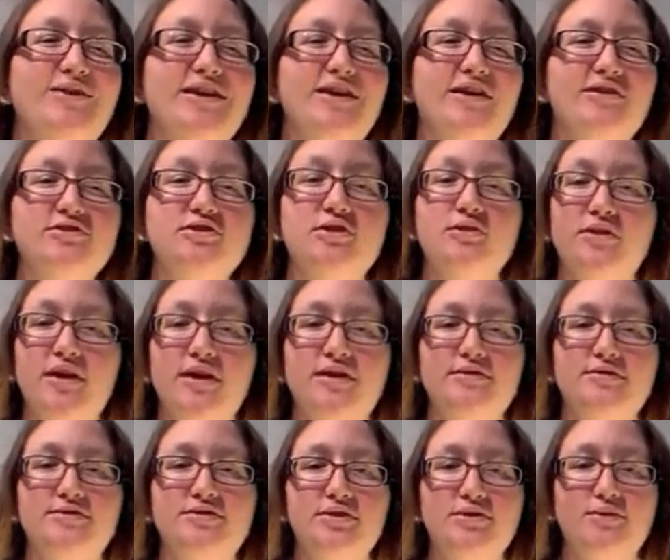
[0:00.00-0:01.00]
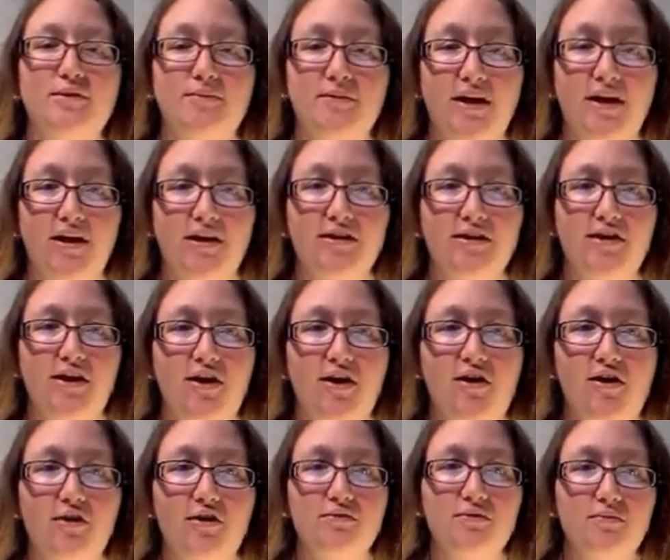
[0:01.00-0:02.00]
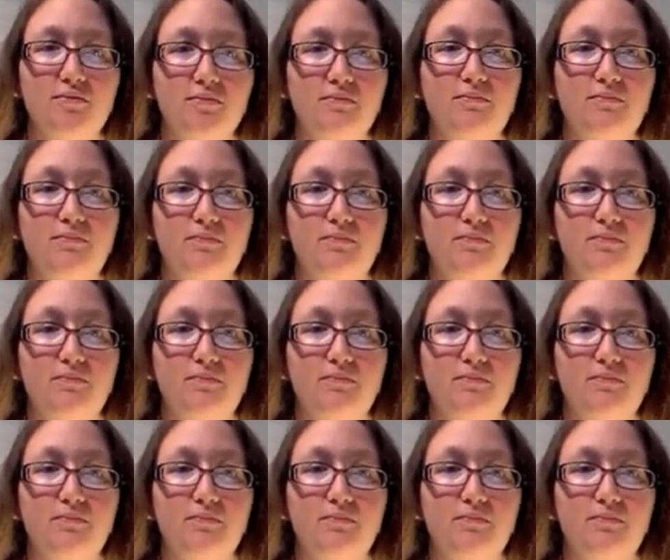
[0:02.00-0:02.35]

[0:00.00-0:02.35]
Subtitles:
can also go to a blog called